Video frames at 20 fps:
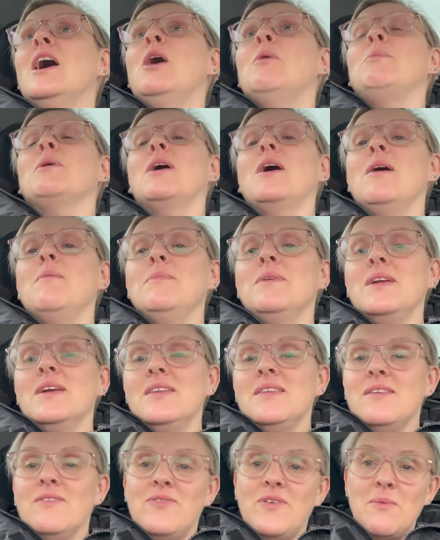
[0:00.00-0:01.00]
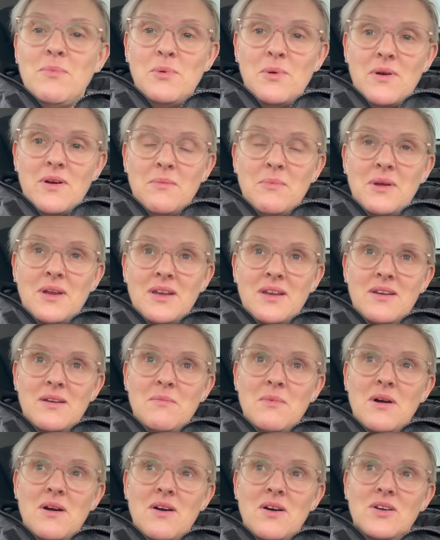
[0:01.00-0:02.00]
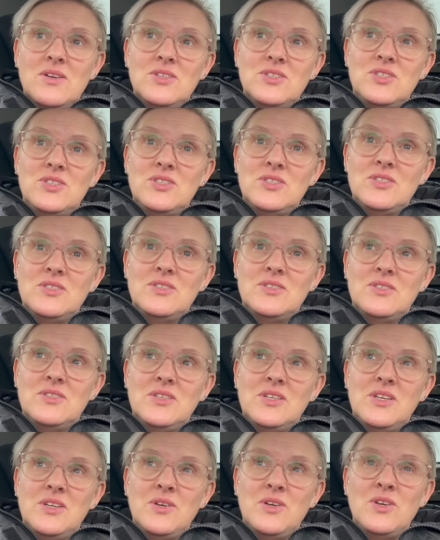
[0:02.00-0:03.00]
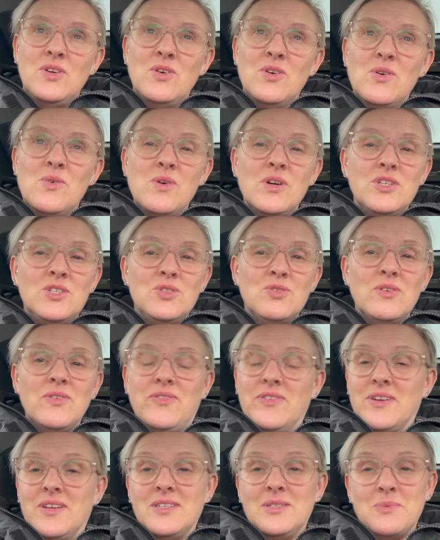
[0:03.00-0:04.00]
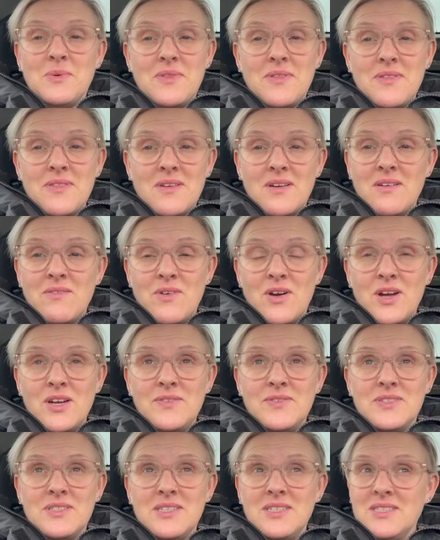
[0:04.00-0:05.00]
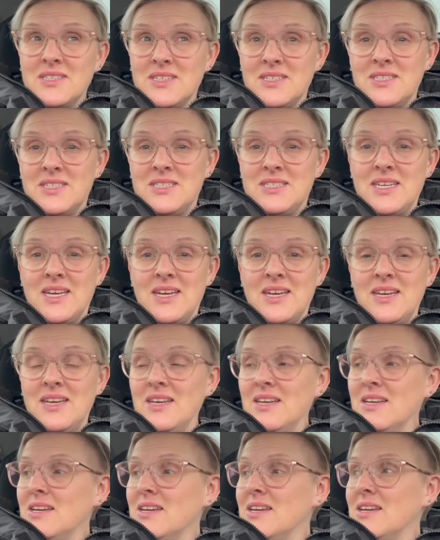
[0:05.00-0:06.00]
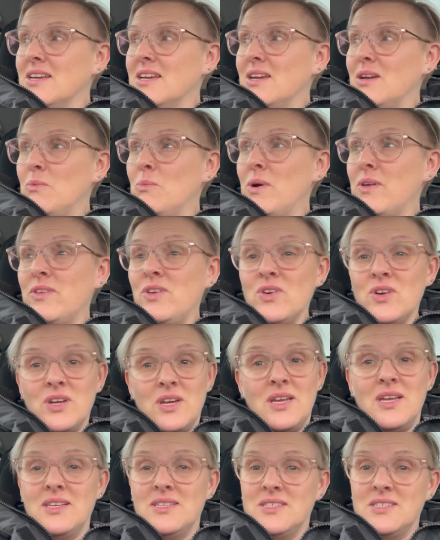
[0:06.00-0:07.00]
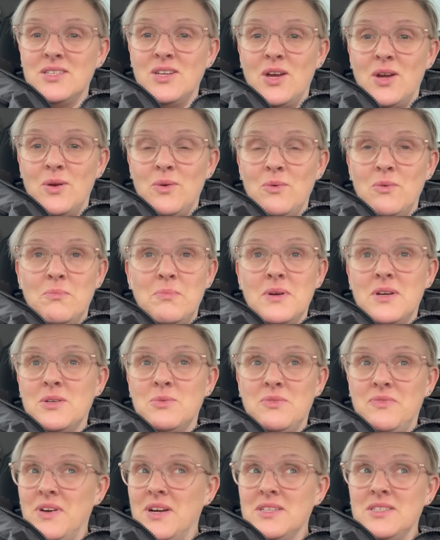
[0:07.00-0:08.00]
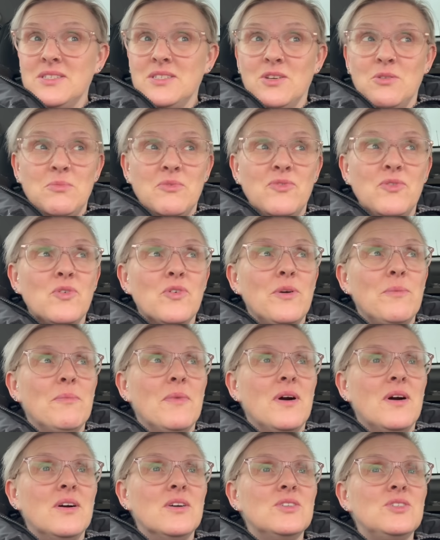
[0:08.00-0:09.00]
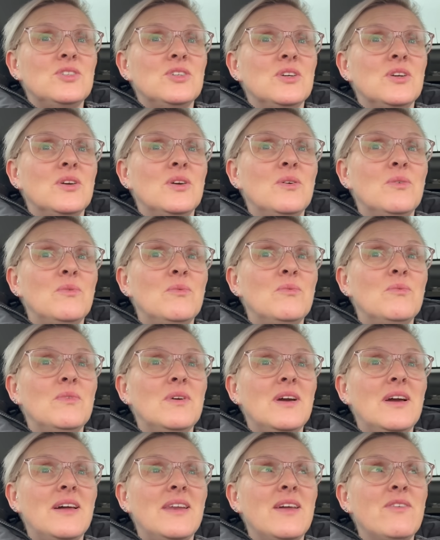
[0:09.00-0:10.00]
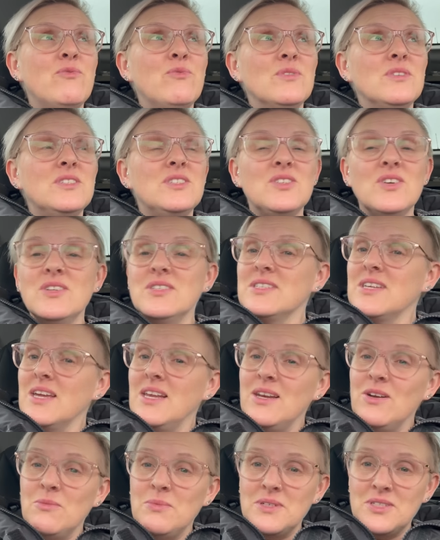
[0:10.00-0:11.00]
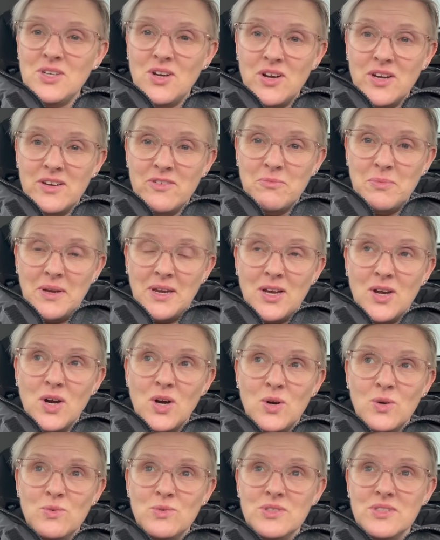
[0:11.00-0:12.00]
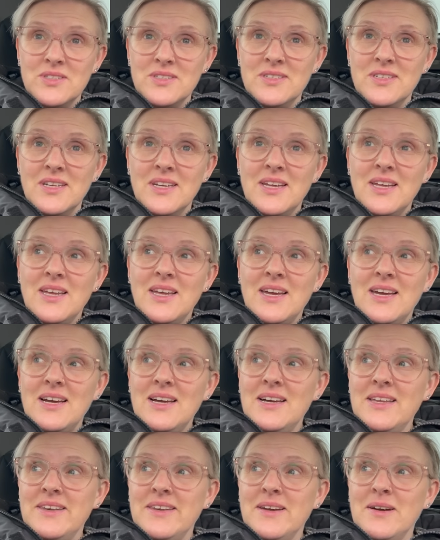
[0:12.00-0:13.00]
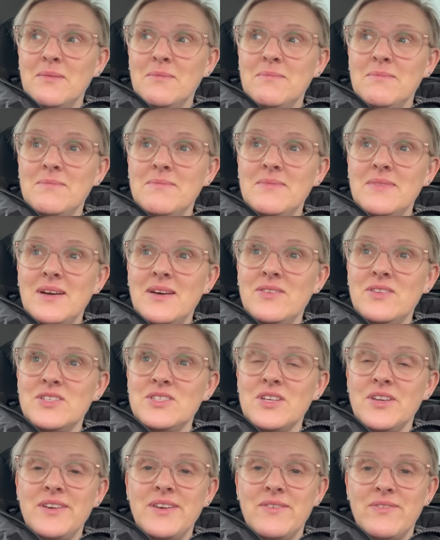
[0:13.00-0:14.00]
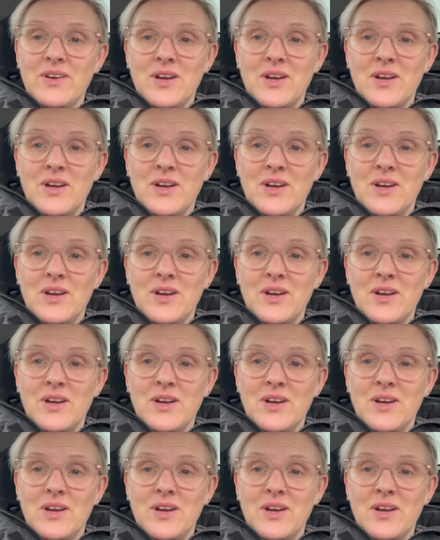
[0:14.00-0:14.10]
But come the end of February, beginning of March, you know, you're not quite sure if the nice weather that arrives is going to stay, whether you're going to get snow, because we've had snow before in March. And everyone's starting to get a little bit tired of being cold and the sun never